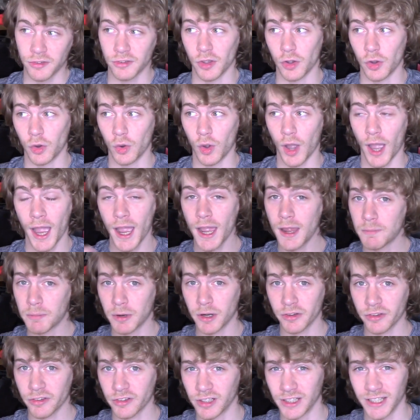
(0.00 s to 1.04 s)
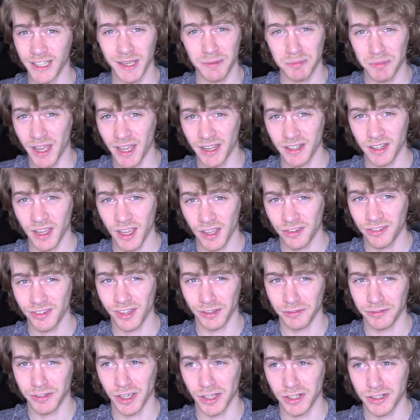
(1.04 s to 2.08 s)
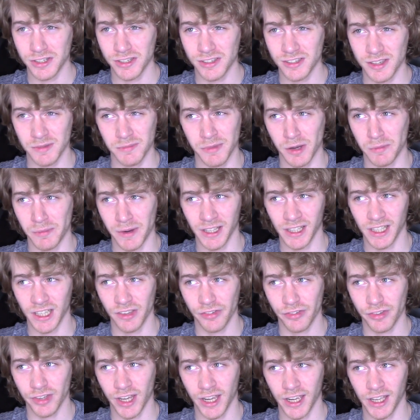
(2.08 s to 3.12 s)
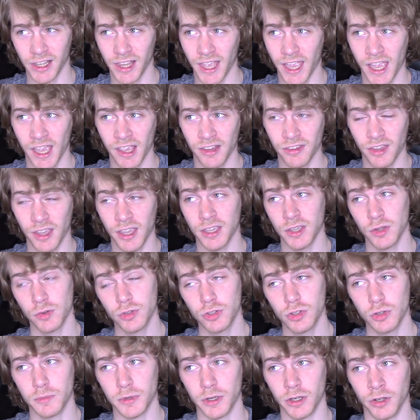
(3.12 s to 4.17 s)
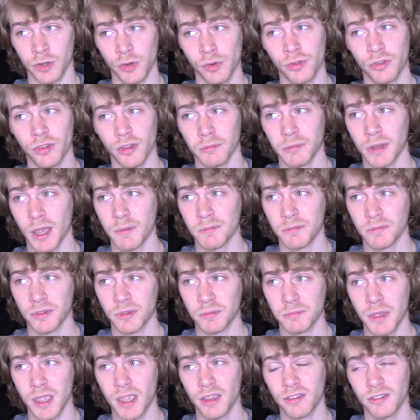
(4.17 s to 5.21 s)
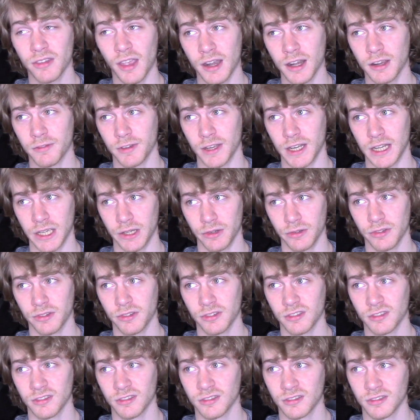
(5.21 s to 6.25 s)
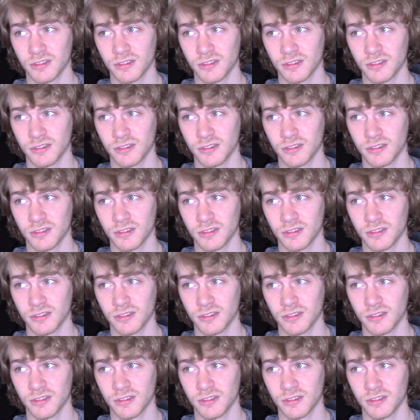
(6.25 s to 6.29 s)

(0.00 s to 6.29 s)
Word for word: so I personally am not as self conscious about my lifestyle as a YouTuber who sometimes makes Sonic videos.